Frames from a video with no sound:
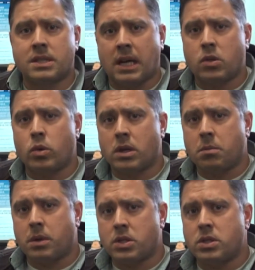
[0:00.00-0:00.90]
Southwind
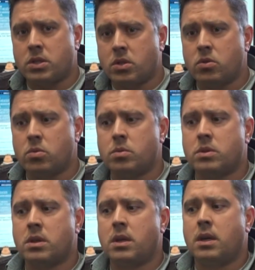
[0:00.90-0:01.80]
combustion
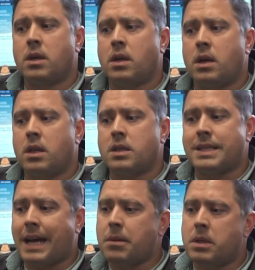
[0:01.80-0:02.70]
tubes, the
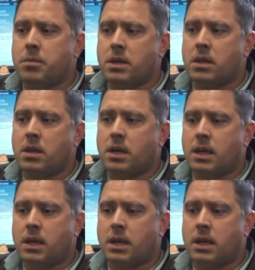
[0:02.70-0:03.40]
time limit,